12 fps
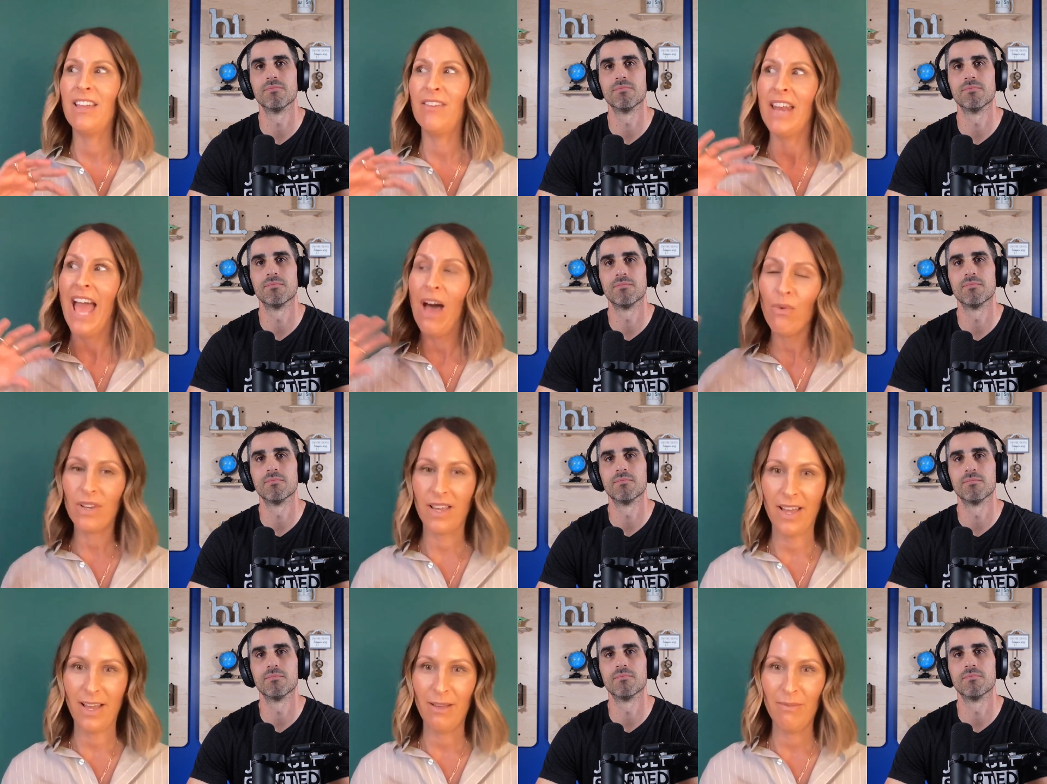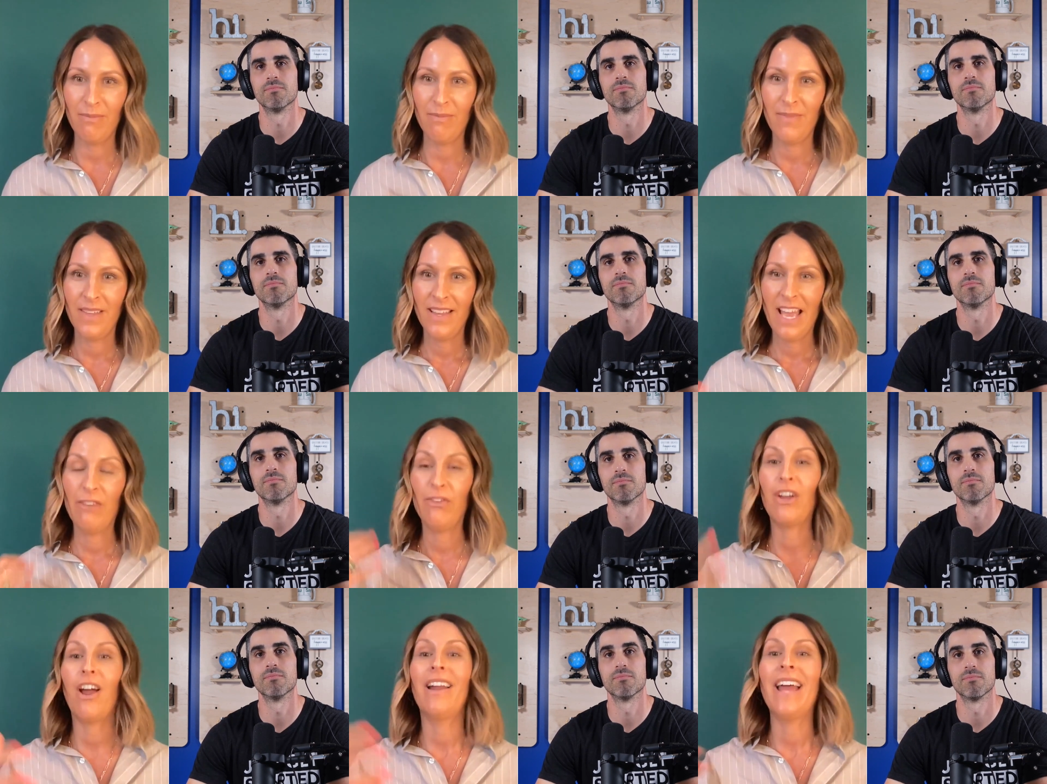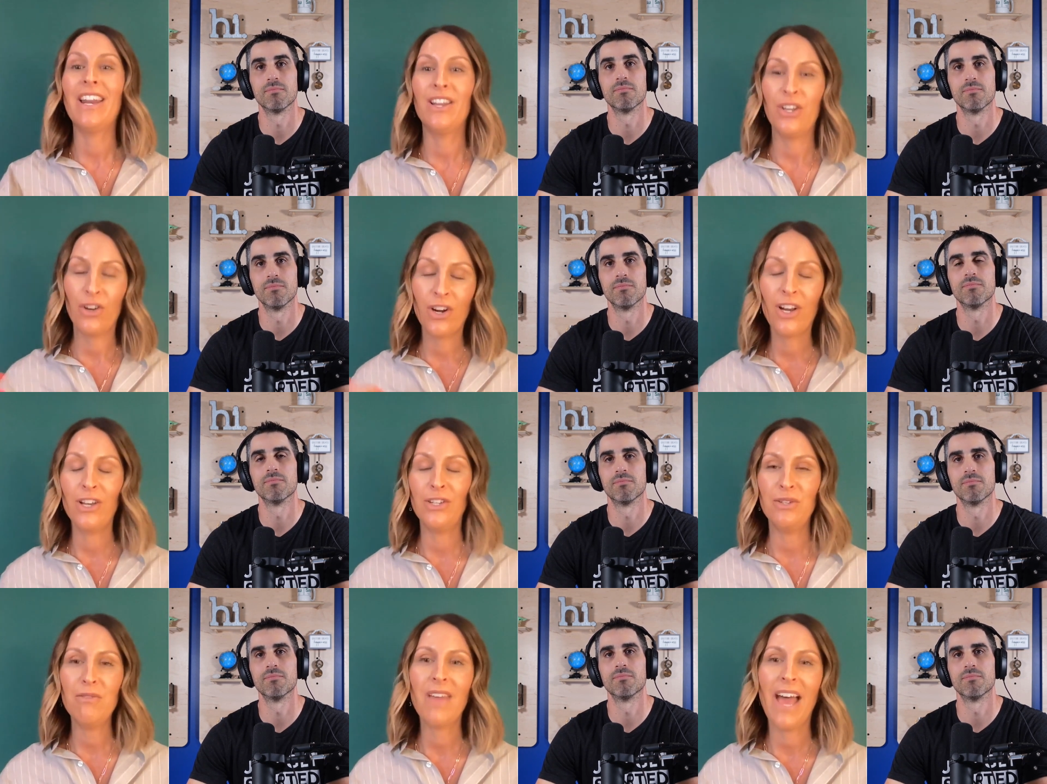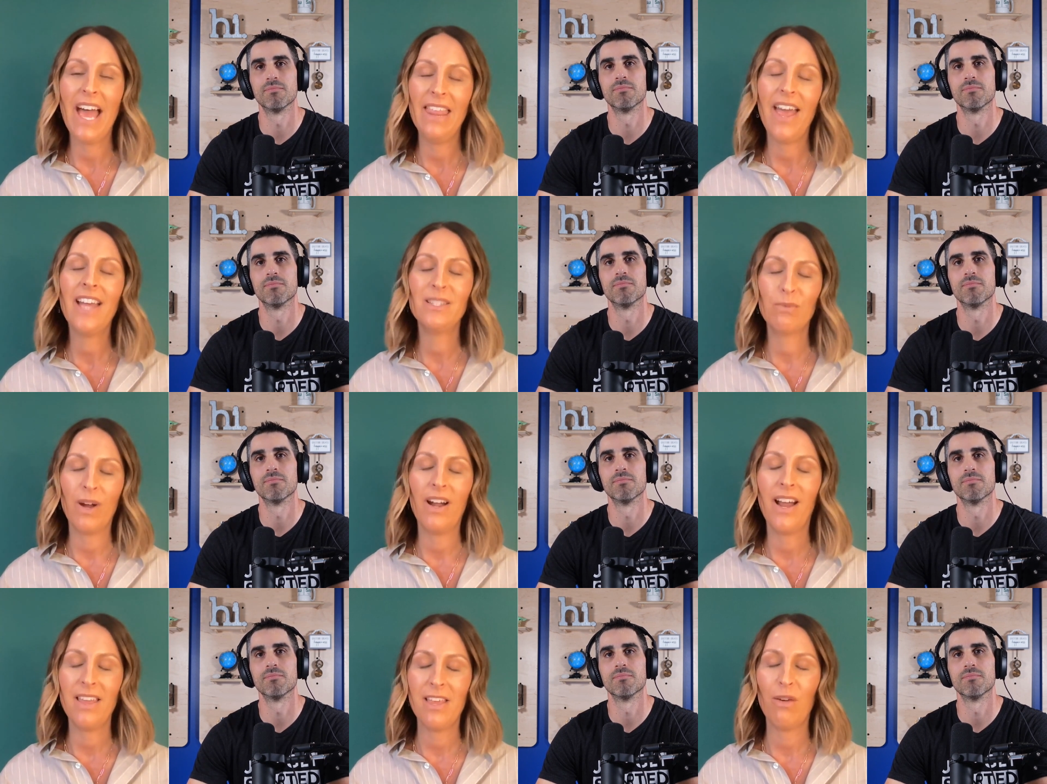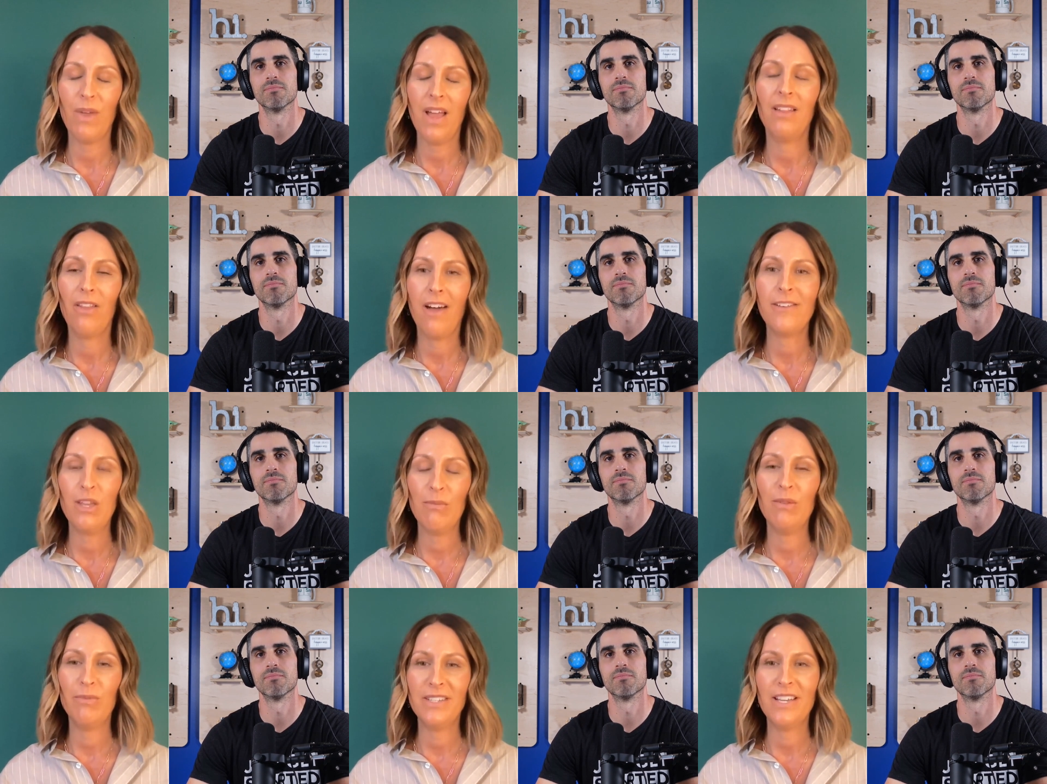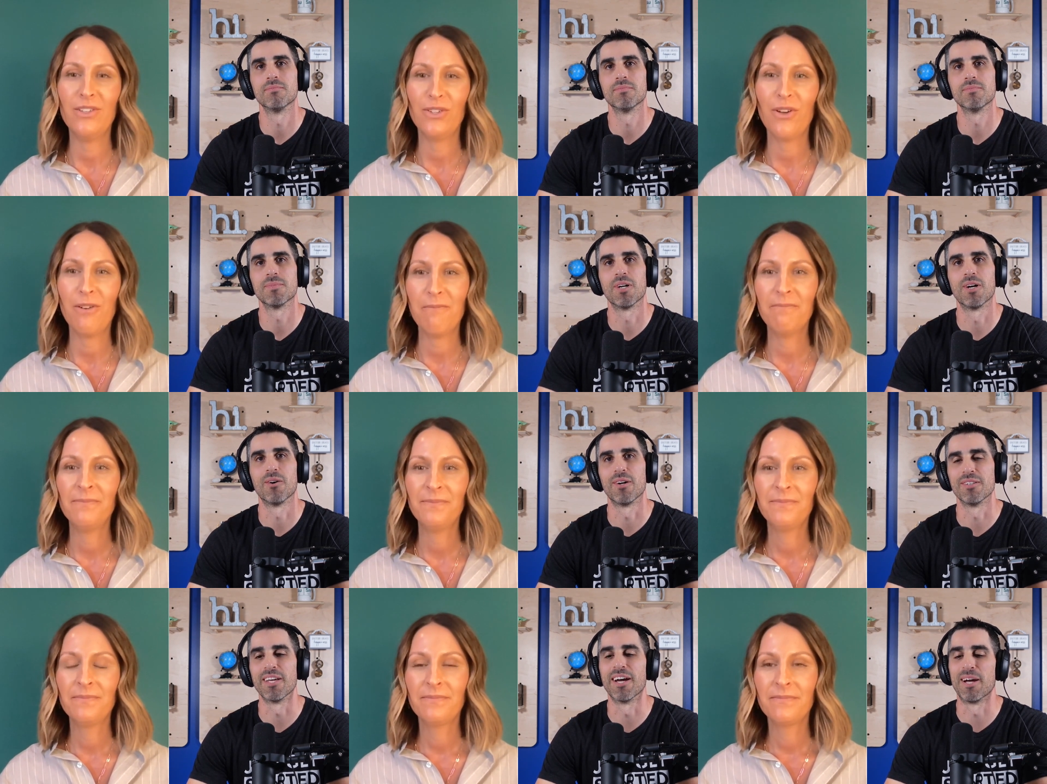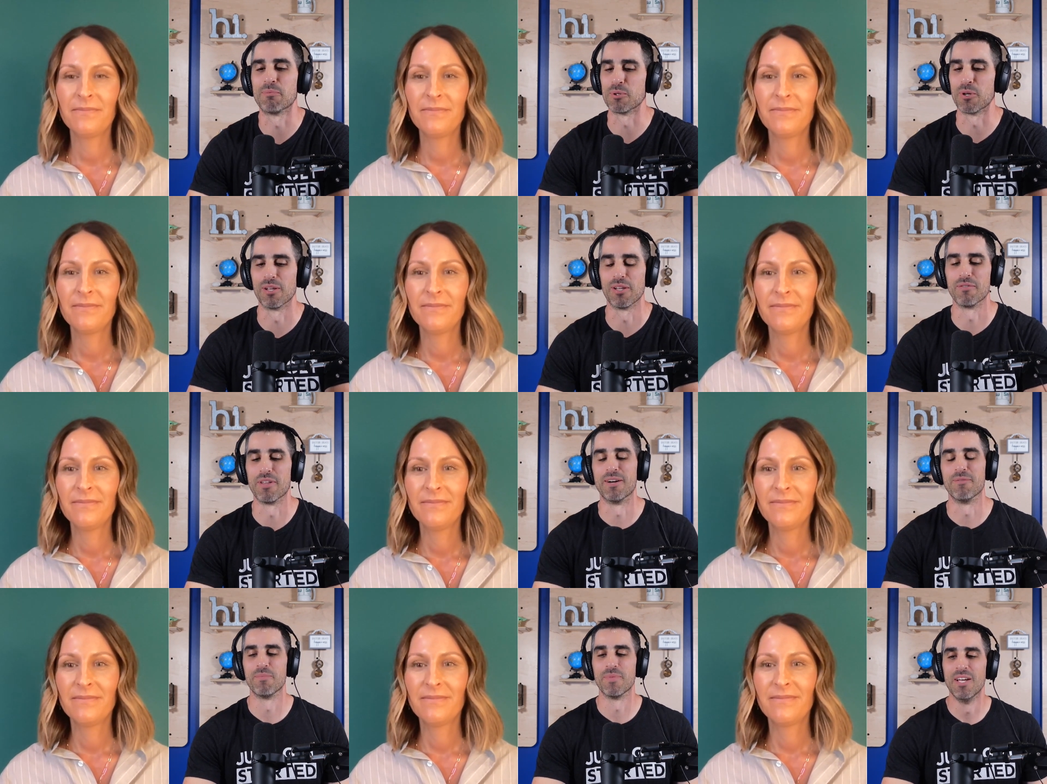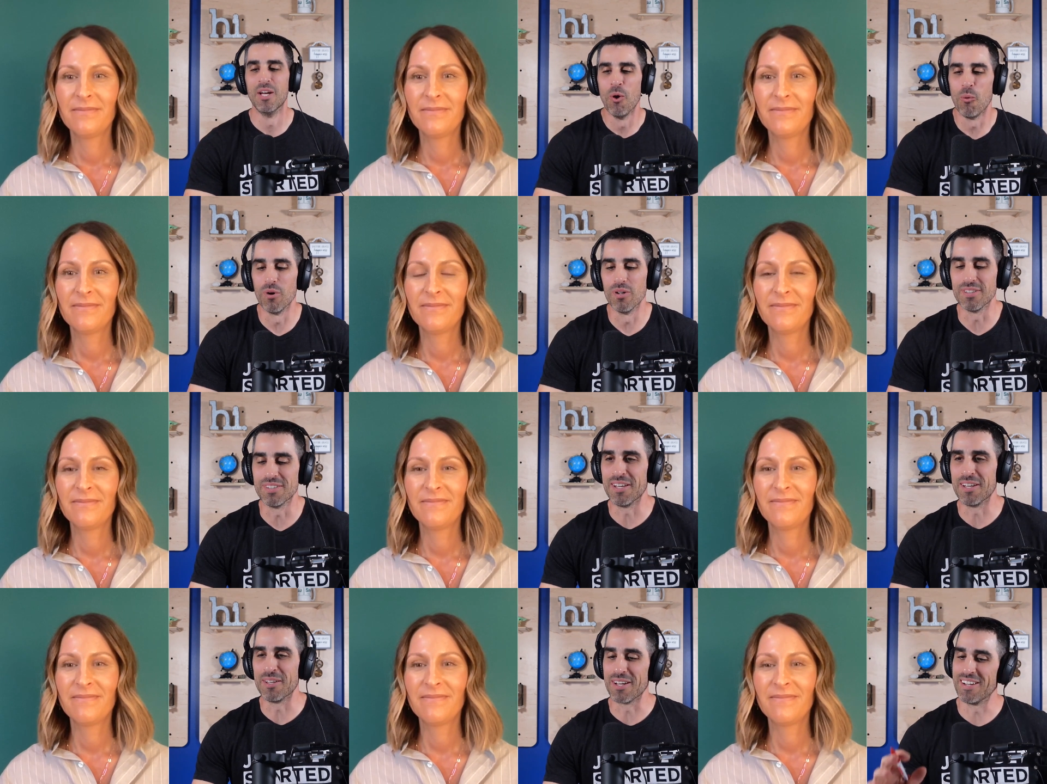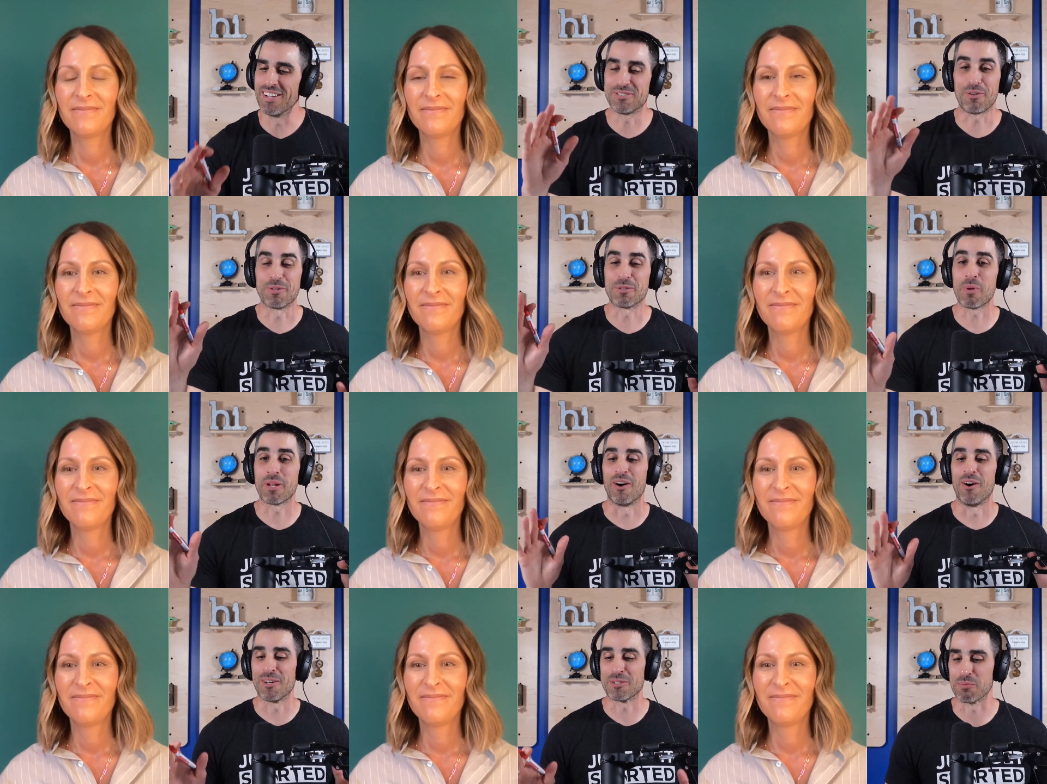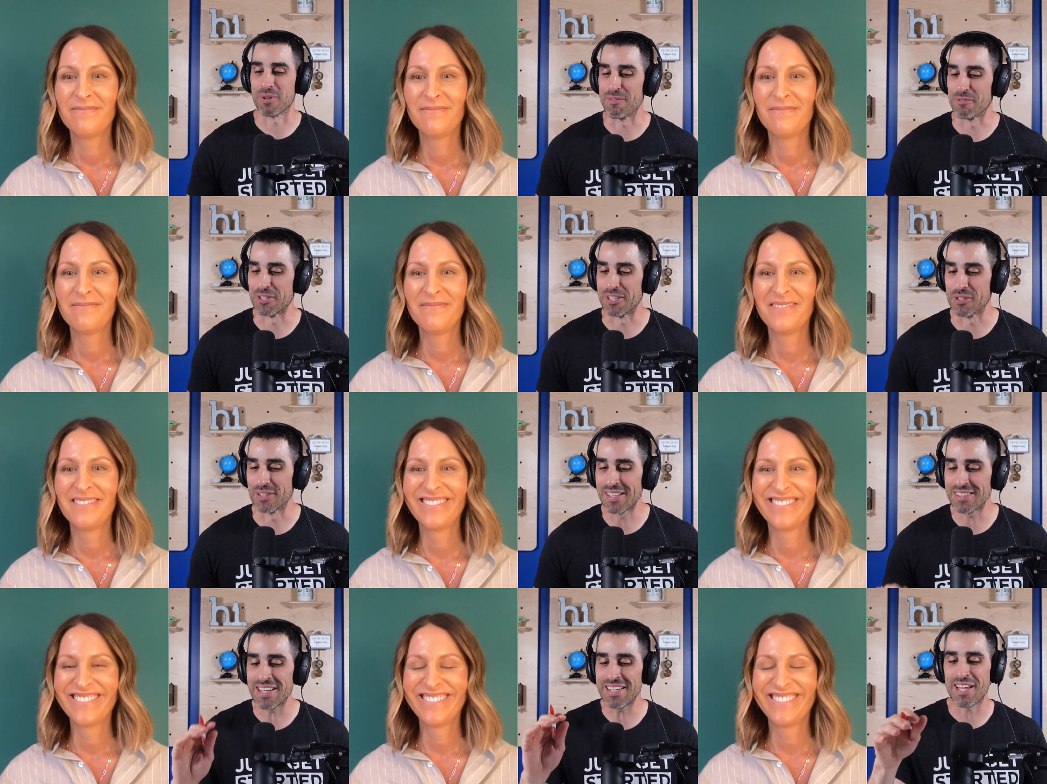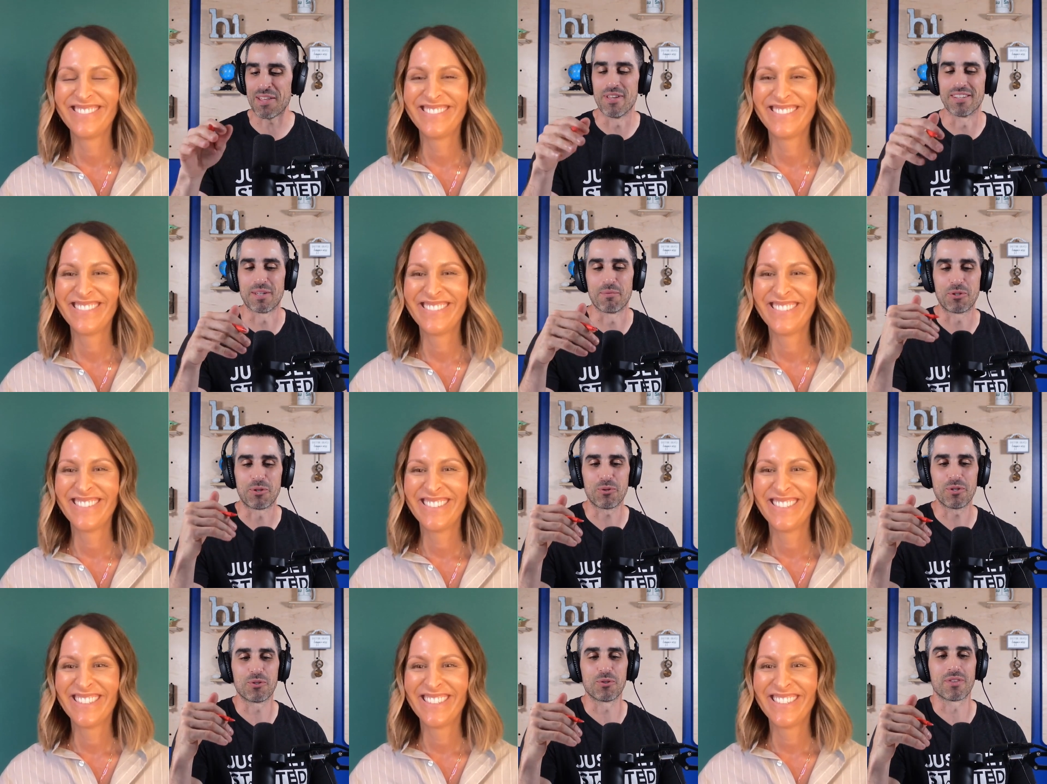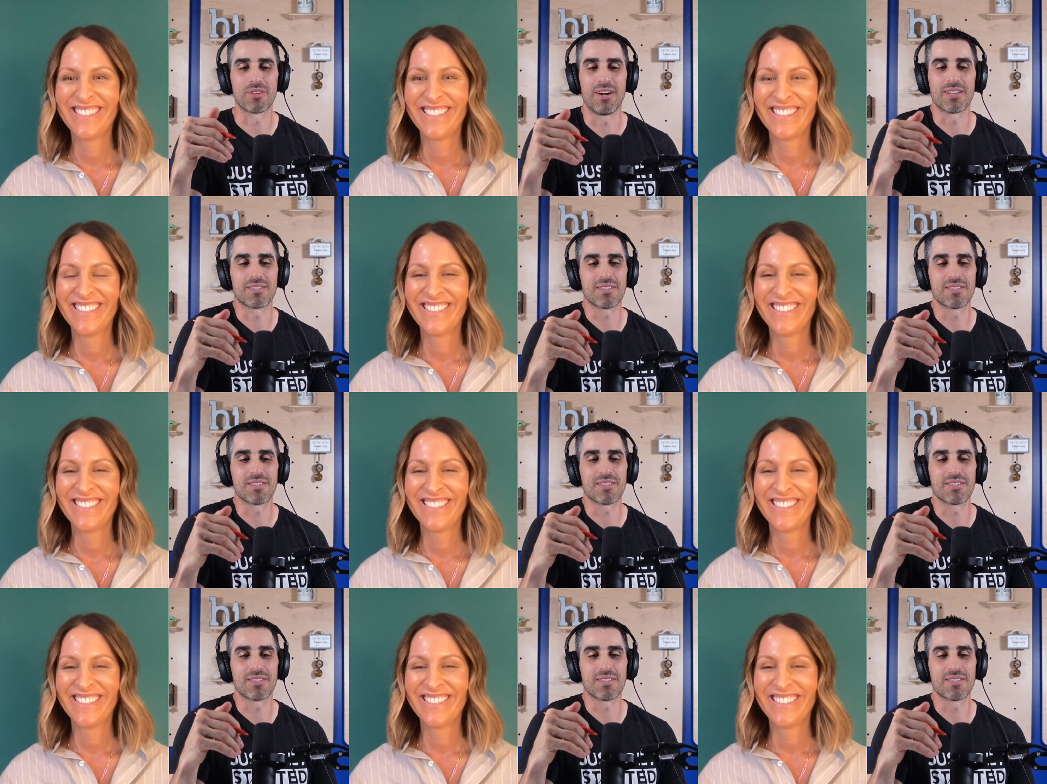Speaker 1: to give an outcome and figure out how to you're going to do that that's where i think we unlock human potential oh
Speaker 2: yeah absolutely i love that well so it's been an awesome conversation. Let's end on this. I'm curious your thoughts.